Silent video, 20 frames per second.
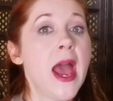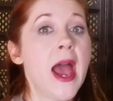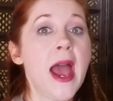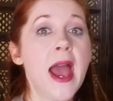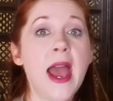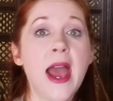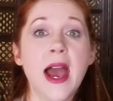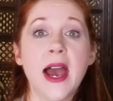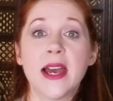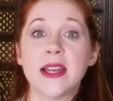
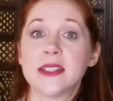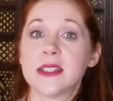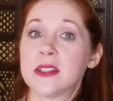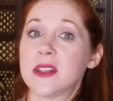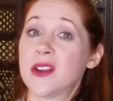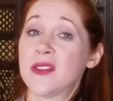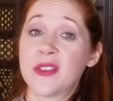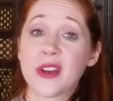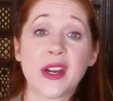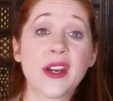And
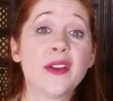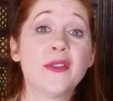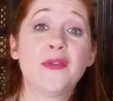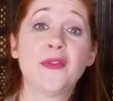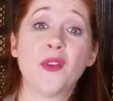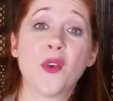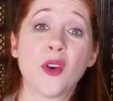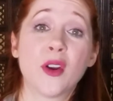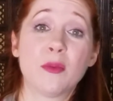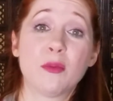they're very
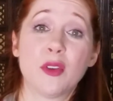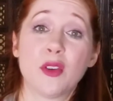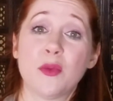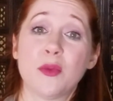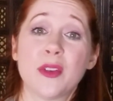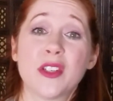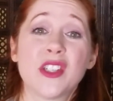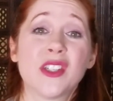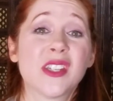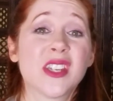affordable,
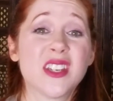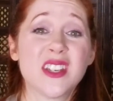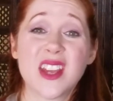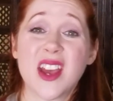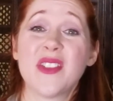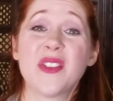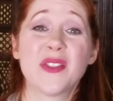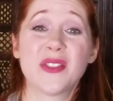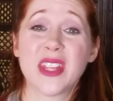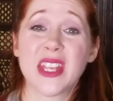which is
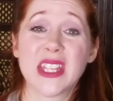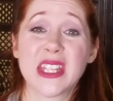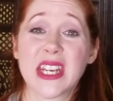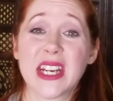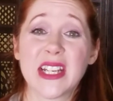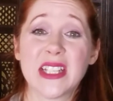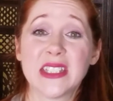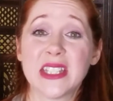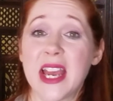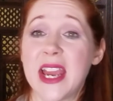another thing that
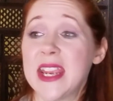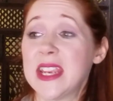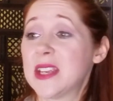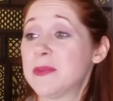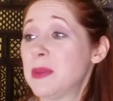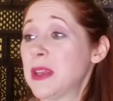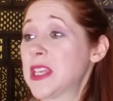I like,